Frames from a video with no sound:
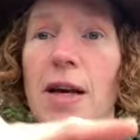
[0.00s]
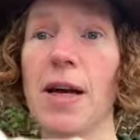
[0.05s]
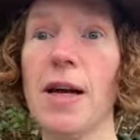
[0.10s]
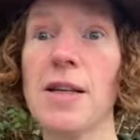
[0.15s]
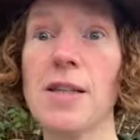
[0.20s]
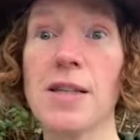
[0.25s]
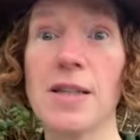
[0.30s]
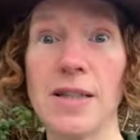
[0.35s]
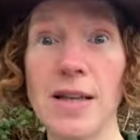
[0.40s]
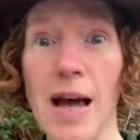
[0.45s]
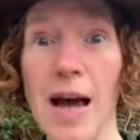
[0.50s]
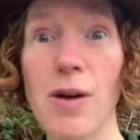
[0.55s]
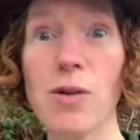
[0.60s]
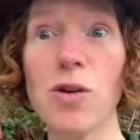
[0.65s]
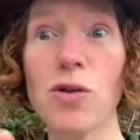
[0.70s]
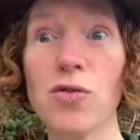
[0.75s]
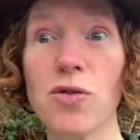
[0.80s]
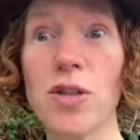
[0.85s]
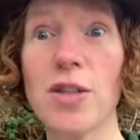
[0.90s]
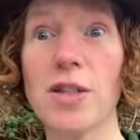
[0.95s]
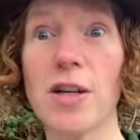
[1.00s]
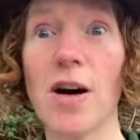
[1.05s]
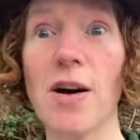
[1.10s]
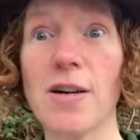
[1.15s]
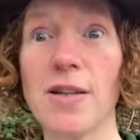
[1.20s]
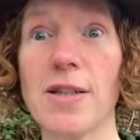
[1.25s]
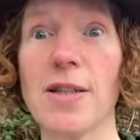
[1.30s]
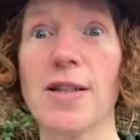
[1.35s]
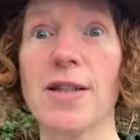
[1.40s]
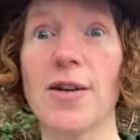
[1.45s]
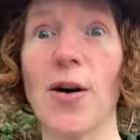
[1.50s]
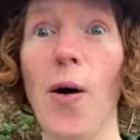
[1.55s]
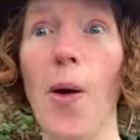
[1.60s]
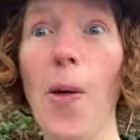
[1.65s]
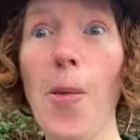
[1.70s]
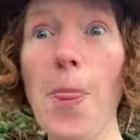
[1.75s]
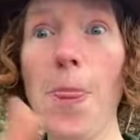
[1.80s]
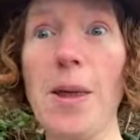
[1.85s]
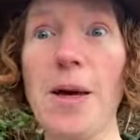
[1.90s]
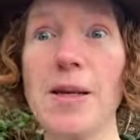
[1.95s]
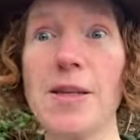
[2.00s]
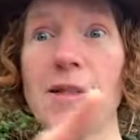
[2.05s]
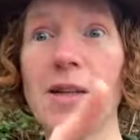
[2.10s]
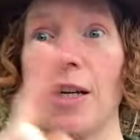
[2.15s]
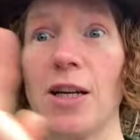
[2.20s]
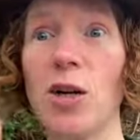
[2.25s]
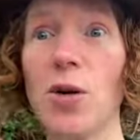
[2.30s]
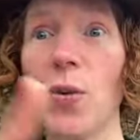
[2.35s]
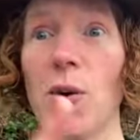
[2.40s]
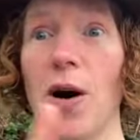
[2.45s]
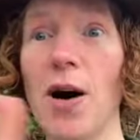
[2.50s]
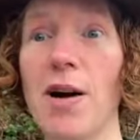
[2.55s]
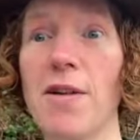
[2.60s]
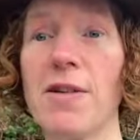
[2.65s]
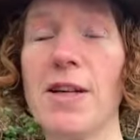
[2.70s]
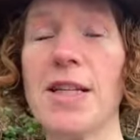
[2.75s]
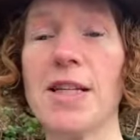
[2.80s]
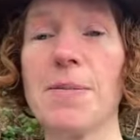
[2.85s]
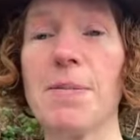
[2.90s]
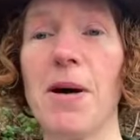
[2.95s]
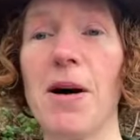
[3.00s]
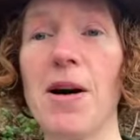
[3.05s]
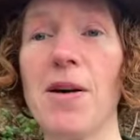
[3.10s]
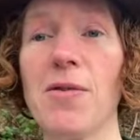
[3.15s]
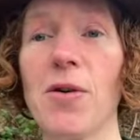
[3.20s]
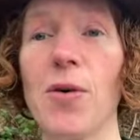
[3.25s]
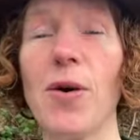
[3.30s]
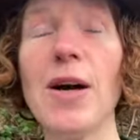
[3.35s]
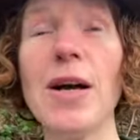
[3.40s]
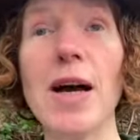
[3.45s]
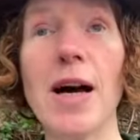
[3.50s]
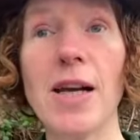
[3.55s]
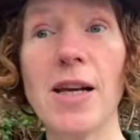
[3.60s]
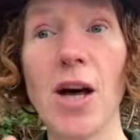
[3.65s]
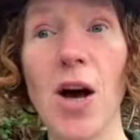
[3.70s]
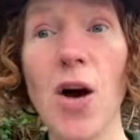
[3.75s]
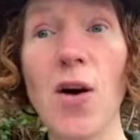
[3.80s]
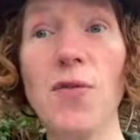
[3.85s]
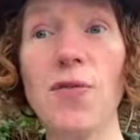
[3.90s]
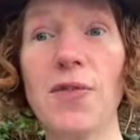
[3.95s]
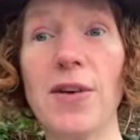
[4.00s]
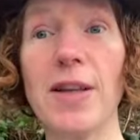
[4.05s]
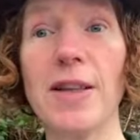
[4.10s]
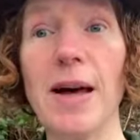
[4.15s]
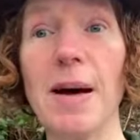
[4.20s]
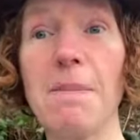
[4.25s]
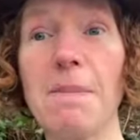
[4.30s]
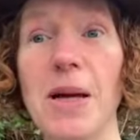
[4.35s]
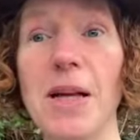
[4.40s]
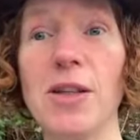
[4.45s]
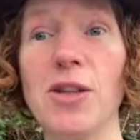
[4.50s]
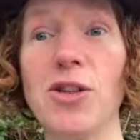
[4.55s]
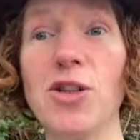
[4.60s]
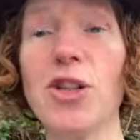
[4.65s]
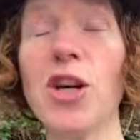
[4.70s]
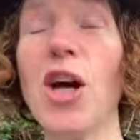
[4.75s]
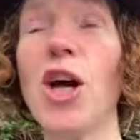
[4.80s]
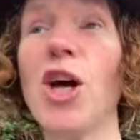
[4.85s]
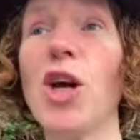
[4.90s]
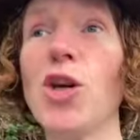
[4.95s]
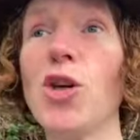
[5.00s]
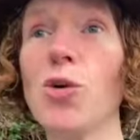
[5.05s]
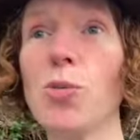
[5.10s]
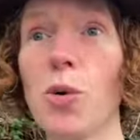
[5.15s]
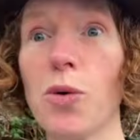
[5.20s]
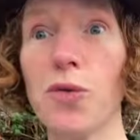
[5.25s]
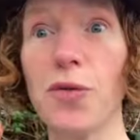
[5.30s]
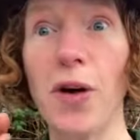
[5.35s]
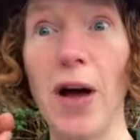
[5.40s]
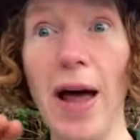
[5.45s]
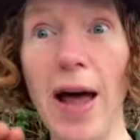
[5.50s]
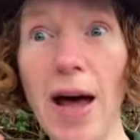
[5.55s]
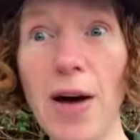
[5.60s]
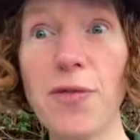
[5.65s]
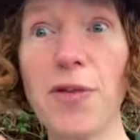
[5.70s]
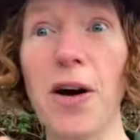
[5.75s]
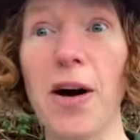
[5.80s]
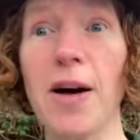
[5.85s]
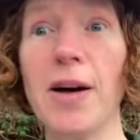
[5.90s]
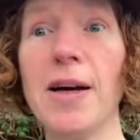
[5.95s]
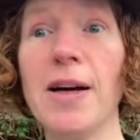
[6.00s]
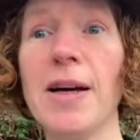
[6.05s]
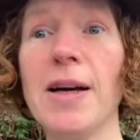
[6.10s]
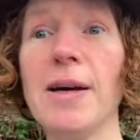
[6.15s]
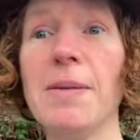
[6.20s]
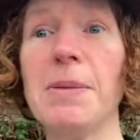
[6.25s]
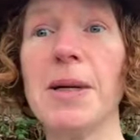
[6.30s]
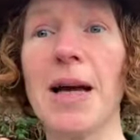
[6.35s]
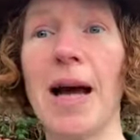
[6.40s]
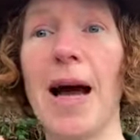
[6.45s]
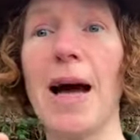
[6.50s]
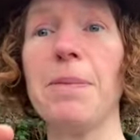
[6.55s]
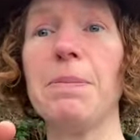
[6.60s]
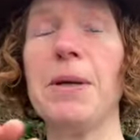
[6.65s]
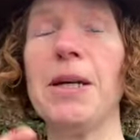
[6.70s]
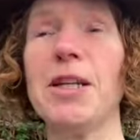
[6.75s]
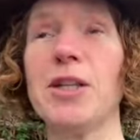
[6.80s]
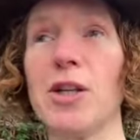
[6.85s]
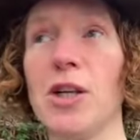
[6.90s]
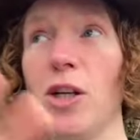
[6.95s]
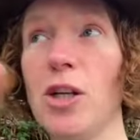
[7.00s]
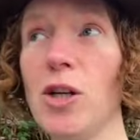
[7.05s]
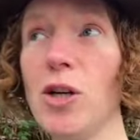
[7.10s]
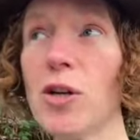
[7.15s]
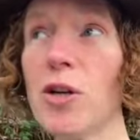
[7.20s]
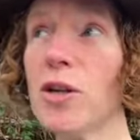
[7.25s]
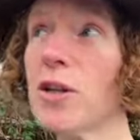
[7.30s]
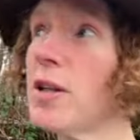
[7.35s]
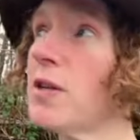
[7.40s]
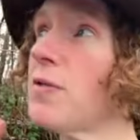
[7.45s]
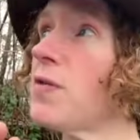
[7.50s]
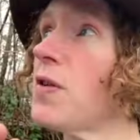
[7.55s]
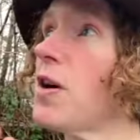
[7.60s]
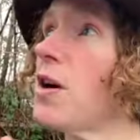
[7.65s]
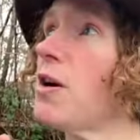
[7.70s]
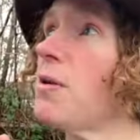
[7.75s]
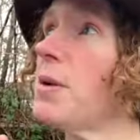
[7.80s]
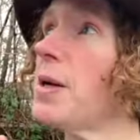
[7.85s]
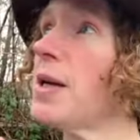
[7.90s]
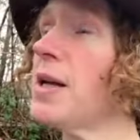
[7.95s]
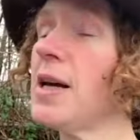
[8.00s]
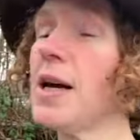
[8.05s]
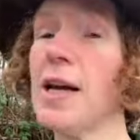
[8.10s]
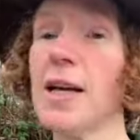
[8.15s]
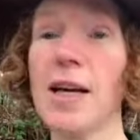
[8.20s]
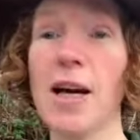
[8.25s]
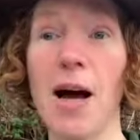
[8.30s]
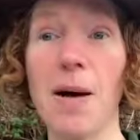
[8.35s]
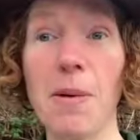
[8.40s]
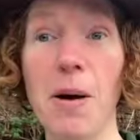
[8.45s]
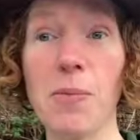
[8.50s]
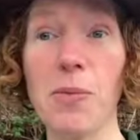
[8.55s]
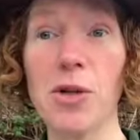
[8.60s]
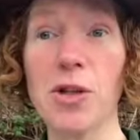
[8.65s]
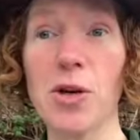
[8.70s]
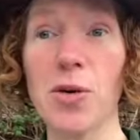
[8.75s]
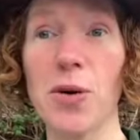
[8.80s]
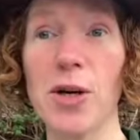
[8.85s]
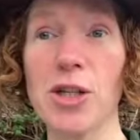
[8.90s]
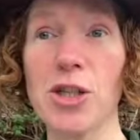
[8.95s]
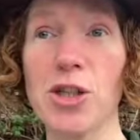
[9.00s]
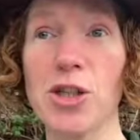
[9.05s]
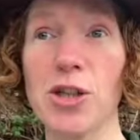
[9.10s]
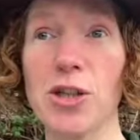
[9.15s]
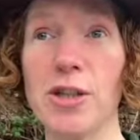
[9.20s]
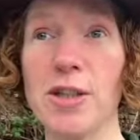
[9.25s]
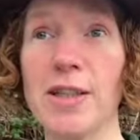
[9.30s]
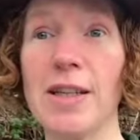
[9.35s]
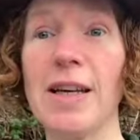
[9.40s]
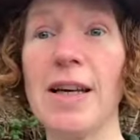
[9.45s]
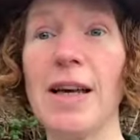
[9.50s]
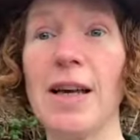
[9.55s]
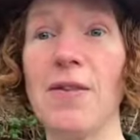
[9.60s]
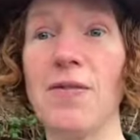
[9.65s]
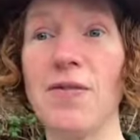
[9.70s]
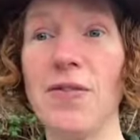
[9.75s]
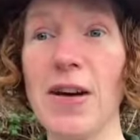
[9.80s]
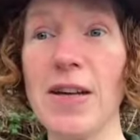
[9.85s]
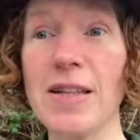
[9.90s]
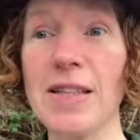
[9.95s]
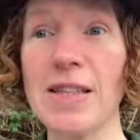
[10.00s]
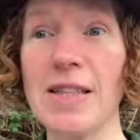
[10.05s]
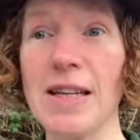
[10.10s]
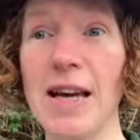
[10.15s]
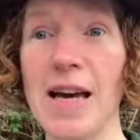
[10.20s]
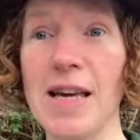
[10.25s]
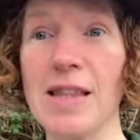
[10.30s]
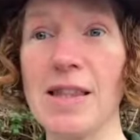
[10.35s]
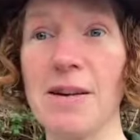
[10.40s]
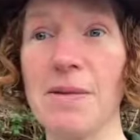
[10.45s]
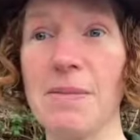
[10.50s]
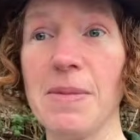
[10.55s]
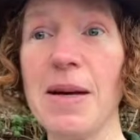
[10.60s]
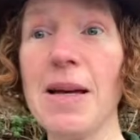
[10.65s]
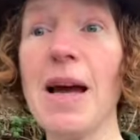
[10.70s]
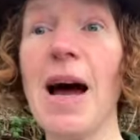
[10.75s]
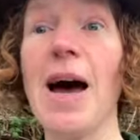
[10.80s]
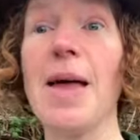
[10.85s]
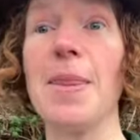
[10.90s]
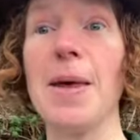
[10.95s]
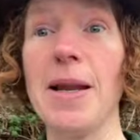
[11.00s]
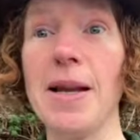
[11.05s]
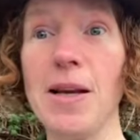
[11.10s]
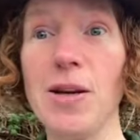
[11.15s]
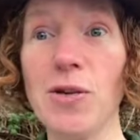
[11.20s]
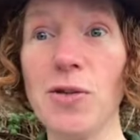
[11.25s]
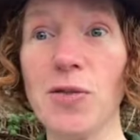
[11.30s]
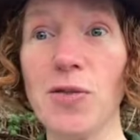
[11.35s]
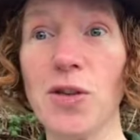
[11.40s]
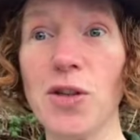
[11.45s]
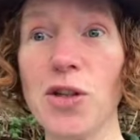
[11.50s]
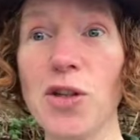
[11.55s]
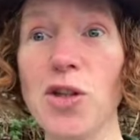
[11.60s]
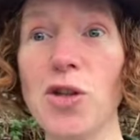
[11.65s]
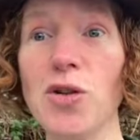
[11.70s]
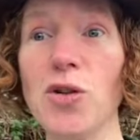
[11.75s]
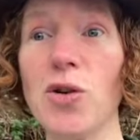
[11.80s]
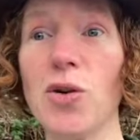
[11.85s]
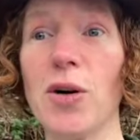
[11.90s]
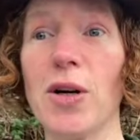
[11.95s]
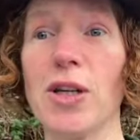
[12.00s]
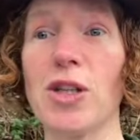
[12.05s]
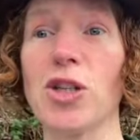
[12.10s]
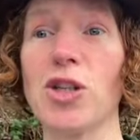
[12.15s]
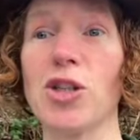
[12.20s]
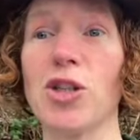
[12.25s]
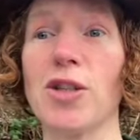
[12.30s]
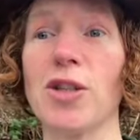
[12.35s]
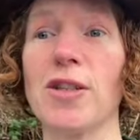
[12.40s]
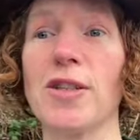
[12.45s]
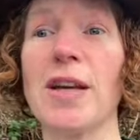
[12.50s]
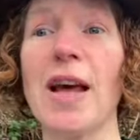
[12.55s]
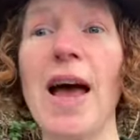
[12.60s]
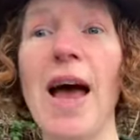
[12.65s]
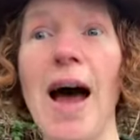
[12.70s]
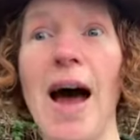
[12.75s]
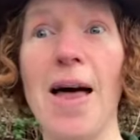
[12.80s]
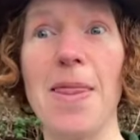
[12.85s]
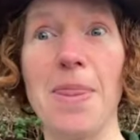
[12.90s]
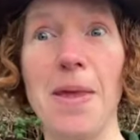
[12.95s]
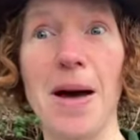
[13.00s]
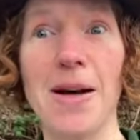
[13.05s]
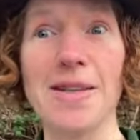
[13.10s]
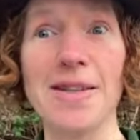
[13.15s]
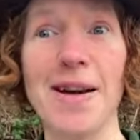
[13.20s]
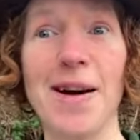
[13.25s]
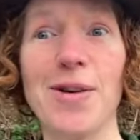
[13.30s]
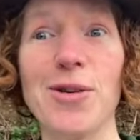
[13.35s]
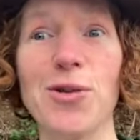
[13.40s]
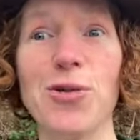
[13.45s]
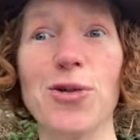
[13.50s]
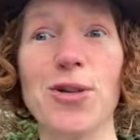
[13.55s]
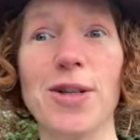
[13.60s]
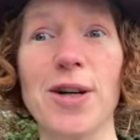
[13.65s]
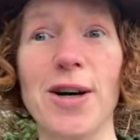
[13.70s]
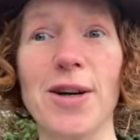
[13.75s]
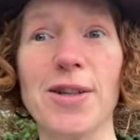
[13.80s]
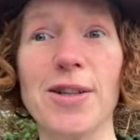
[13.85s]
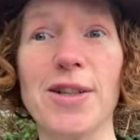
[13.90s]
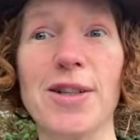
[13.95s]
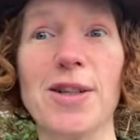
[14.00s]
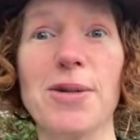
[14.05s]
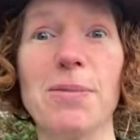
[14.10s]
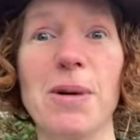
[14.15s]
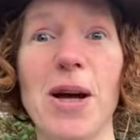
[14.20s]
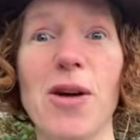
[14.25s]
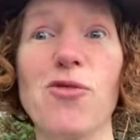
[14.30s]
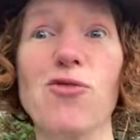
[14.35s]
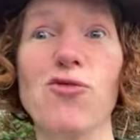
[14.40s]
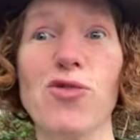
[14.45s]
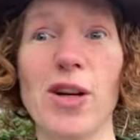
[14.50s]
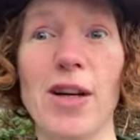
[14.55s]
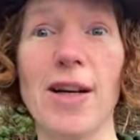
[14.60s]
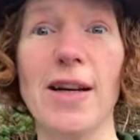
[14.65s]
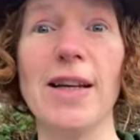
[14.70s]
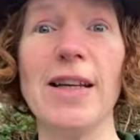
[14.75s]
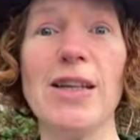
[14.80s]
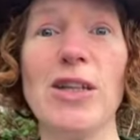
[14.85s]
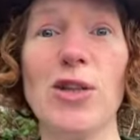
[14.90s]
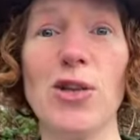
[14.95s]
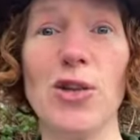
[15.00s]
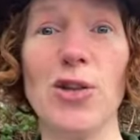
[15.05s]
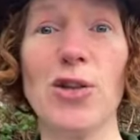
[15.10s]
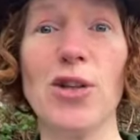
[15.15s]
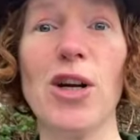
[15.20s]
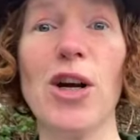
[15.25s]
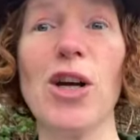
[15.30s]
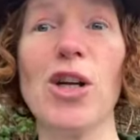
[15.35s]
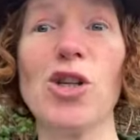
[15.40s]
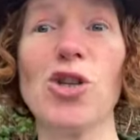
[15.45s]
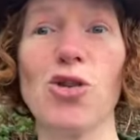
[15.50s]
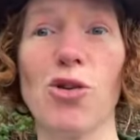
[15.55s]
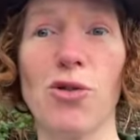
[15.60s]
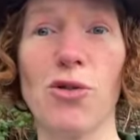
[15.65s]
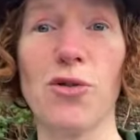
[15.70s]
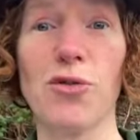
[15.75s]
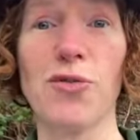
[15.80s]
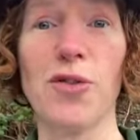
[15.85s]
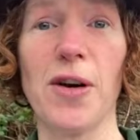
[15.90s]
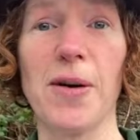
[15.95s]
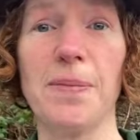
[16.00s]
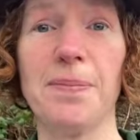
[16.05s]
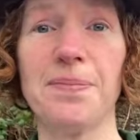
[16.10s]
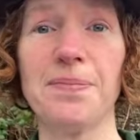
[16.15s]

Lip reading: So now you've started on this inquiry spiral, and hopefully that means you will forever be happy to look at the environment, come up with questions, investigate them, and then look for new questions. And that's how you start to be a really good geographer.